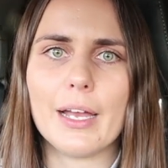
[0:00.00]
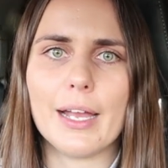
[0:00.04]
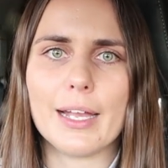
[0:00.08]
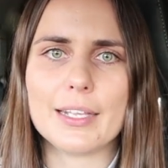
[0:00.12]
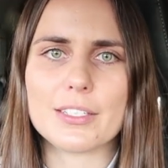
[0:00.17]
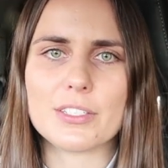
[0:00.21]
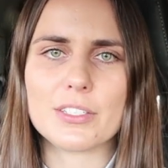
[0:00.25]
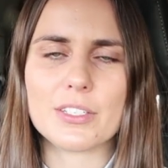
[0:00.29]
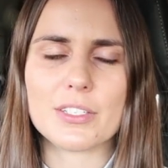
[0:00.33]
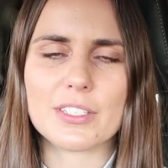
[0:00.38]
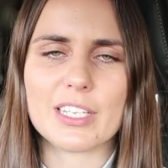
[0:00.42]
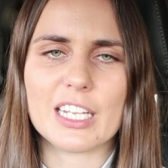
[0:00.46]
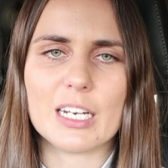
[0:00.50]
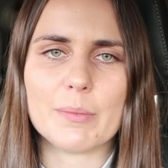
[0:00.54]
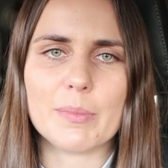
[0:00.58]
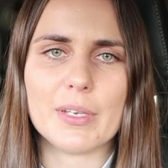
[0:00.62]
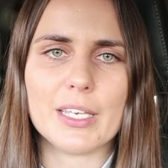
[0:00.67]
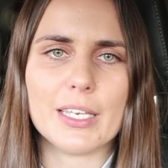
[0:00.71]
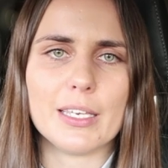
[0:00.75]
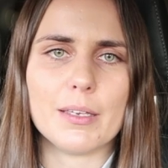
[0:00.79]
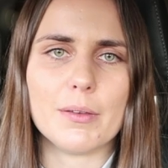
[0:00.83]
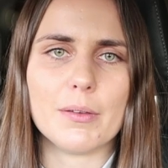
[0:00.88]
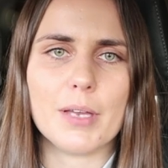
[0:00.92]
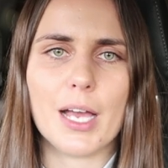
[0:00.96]
It's just going to
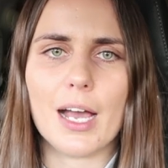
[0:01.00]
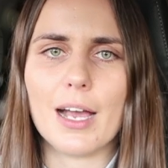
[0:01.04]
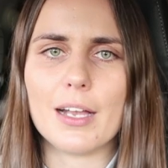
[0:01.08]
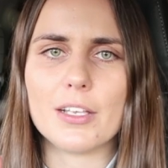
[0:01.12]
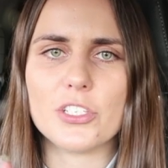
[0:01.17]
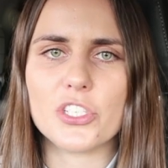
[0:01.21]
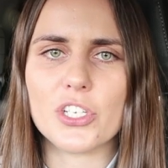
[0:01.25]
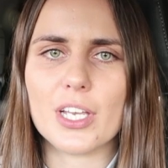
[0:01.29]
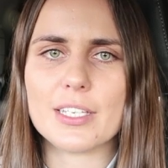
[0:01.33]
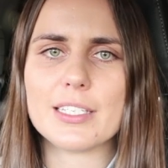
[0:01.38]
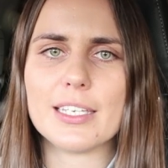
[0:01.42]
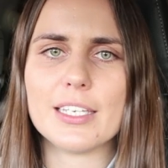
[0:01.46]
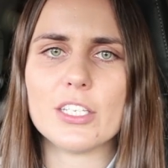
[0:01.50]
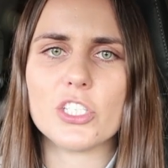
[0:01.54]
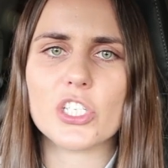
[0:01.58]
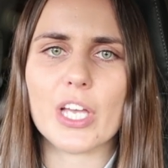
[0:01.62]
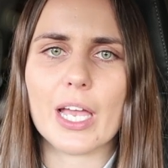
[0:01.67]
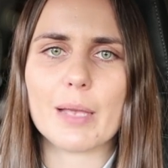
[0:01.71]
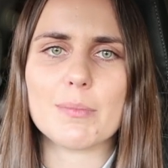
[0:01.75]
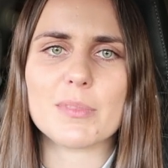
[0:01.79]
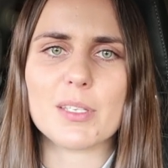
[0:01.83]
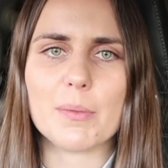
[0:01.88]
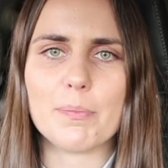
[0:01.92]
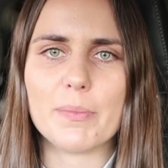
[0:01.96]
be Jesse,
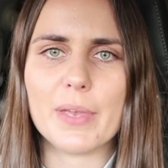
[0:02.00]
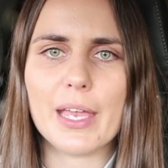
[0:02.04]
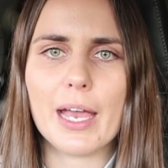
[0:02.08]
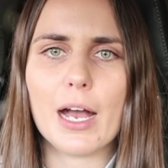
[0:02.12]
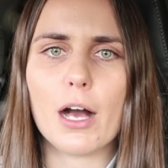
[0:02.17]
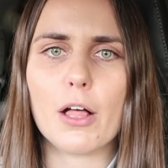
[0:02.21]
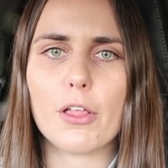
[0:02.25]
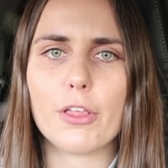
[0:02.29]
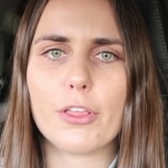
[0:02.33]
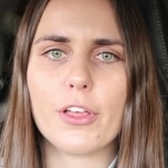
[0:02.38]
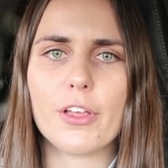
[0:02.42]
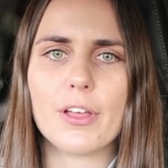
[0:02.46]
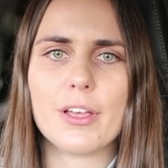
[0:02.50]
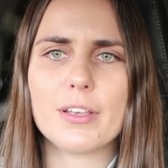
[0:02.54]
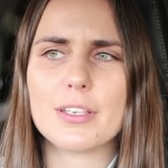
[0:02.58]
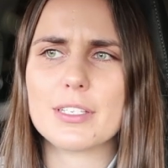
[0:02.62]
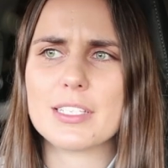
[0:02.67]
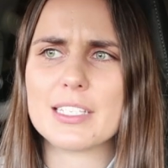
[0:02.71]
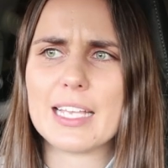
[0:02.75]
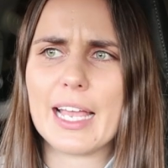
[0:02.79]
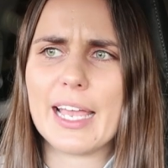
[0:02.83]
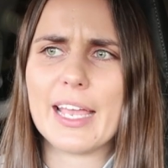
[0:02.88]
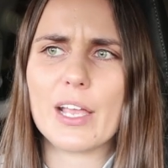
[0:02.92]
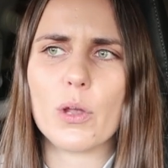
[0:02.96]
James and Meowth
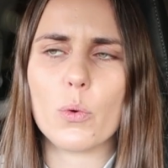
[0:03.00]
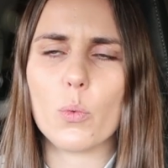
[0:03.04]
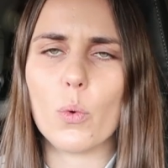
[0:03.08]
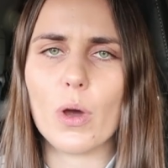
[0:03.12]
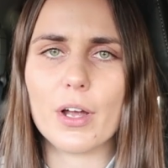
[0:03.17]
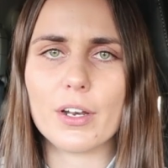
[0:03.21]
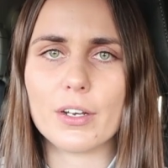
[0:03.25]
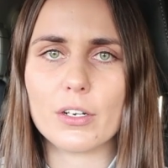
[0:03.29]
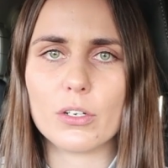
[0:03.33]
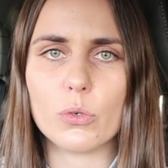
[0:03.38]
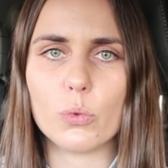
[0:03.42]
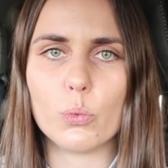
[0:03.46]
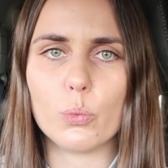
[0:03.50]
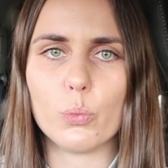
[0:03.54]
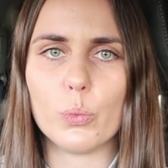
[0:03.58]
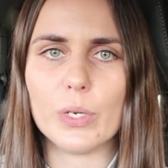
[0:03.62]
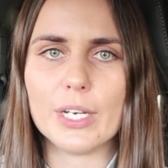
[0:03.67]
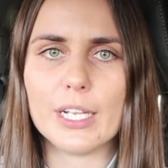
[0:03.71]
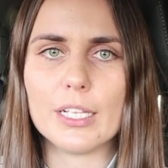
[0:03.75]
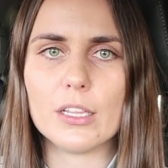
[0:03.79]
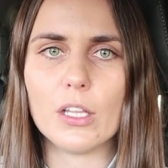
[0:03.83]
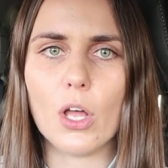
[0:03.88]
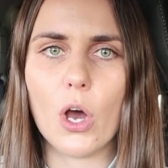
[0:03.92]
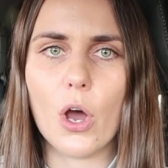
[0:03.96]
saying one
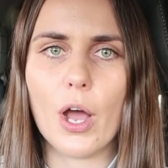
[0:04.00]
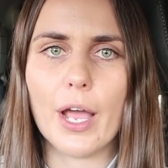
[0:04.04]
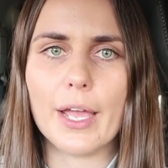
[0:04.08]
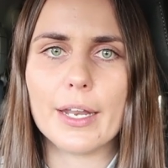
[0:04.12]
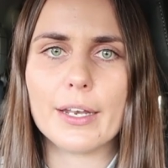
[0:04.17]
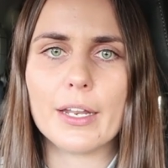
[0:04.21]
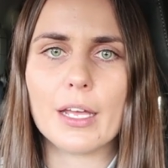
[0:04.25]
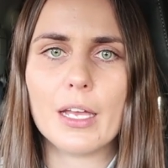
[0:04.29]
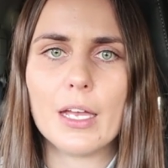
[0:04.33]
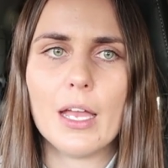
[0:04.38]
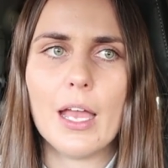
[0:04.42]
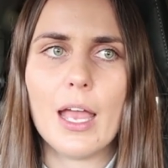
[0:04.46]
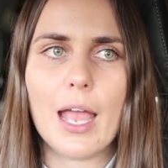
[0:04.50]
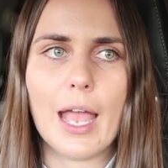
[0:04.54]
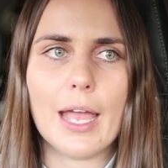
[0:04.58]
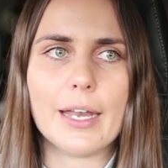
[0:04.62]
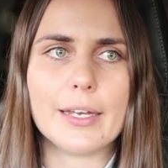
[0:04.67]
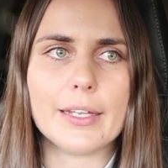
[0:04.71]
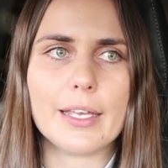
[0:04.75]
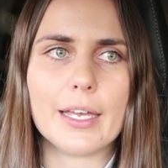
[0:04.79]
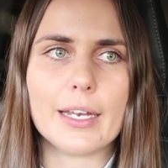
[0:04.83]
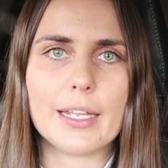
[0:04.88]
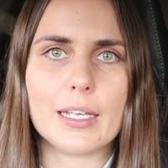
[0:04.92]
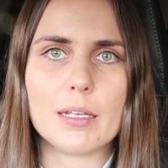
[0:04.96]
witty line
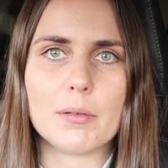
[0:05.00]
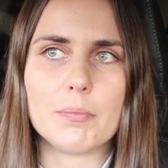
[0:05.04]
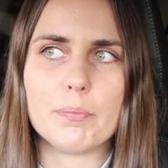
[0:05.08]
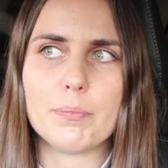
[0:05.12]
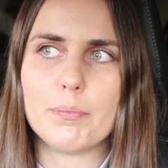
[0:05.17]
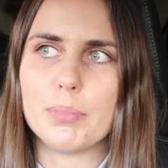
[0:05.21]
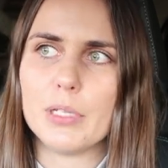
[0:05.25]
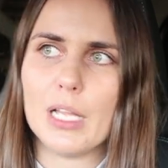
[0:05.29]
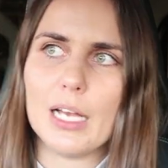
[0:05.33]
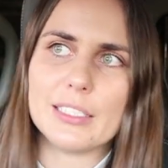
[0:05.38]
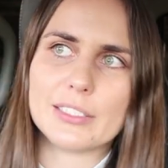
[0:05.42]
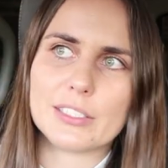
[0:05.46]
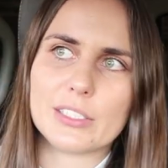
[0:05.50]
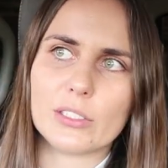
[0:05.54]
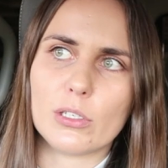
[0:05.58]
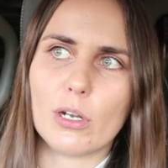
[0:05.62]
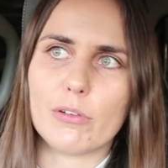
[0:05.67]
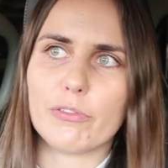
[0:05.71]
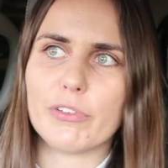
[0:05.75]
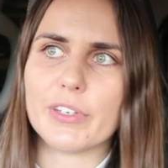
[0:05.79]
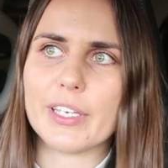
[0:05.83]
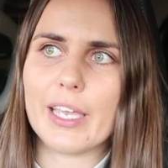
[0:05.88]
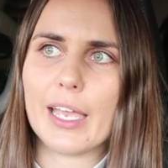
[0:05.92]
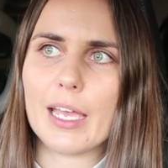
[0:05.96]
and getting blasted
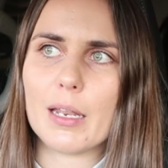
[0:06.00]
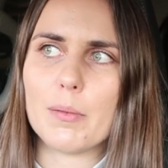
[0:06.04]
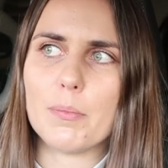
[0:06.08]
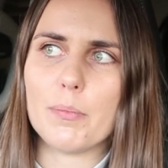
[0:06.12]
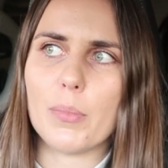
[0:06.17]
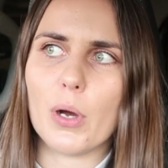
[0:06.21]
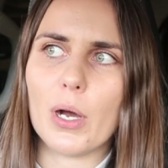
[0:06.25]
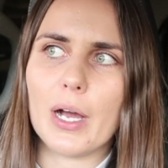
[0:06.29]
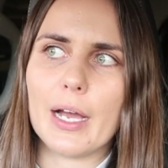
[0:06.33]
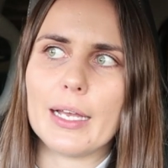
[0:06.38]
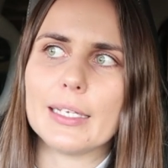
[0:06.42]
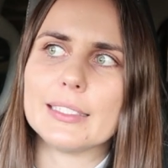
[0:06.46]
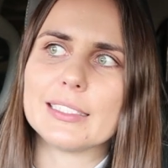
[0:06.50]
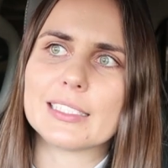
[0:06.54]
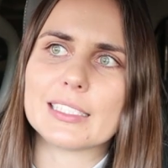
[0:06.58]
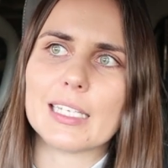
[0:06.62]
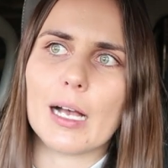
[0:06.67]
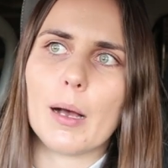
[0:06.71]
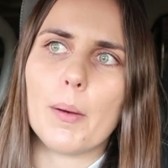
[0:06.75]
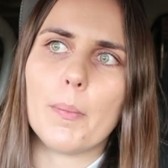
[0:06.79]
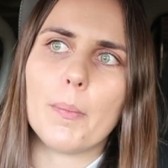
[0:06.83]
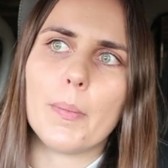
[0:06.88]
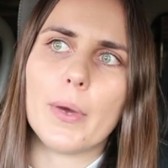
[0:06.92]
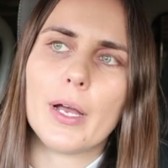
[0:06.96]
off again by
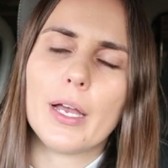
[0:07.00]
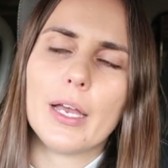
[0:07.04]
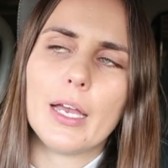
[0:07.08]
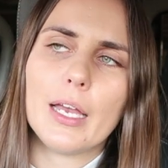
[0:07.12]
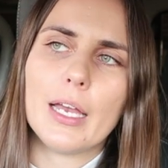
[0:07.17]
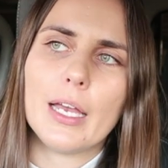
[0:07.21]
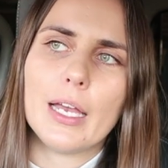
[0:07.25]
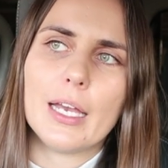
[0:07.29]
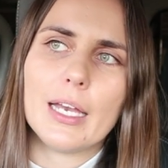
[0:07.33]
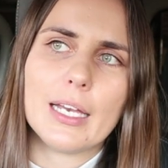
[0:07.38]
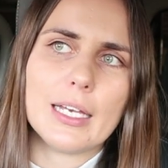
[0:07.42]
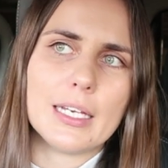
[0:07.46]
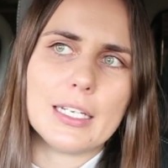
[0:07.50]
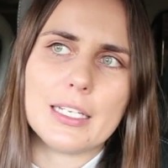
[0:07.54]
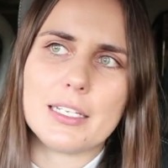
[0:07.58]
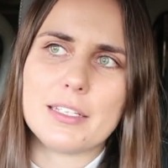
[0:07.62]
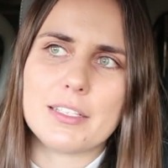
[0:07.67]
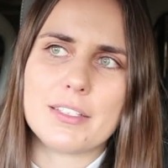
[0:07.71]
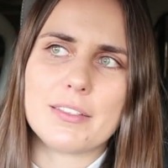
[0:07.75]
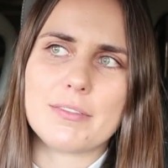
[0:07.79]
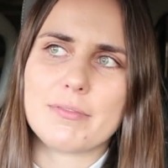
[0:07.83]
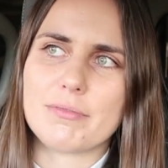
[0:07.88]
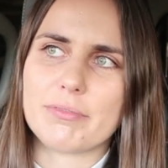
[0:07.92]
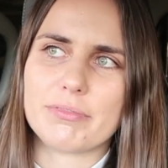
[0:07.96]
some
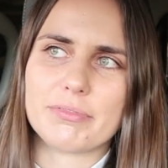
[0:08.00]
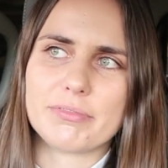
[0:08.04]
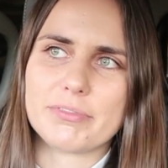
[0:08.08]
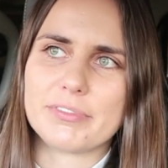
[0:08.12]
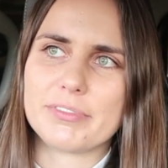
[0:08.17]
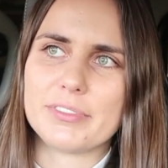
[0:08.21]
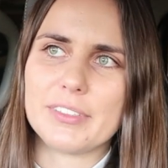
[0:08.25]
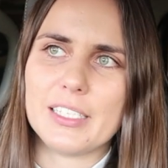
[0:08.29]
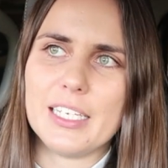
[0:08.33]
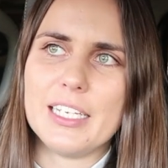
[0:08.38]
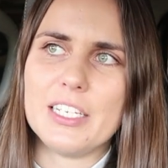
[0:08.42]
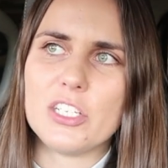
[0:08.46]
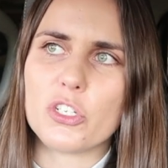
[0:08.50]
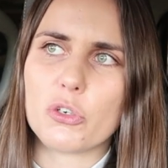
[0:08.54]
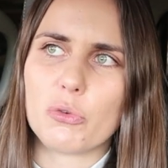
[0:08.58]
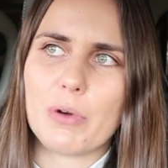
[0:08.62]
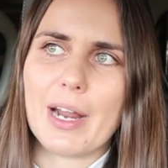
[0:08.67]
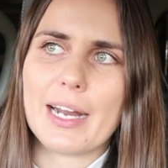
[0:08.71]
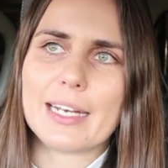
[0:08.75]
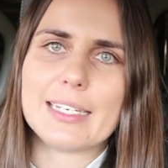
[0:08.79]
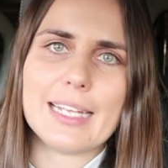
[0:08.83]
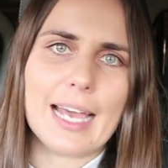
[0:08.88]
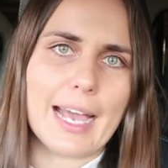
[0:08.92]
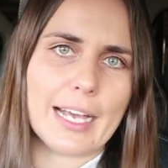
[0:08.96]

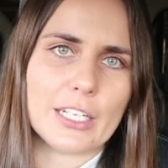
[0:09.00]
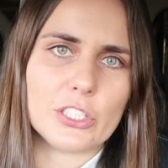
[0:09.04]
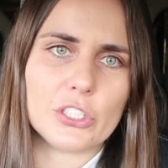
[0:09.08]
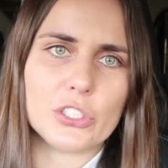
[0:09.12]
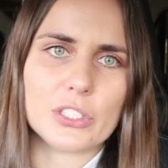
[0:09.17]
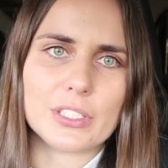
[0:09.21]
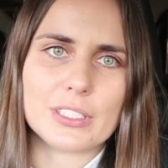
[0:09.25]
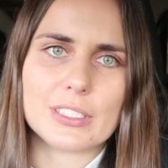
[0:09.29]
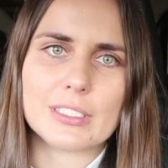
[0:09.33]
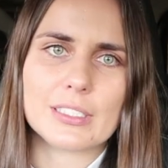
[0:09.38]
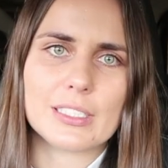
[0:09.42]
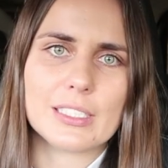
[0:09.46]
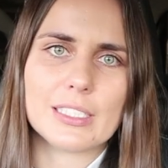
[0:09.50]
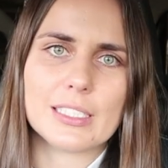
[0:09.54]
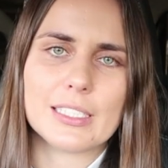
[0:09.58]
indirect action.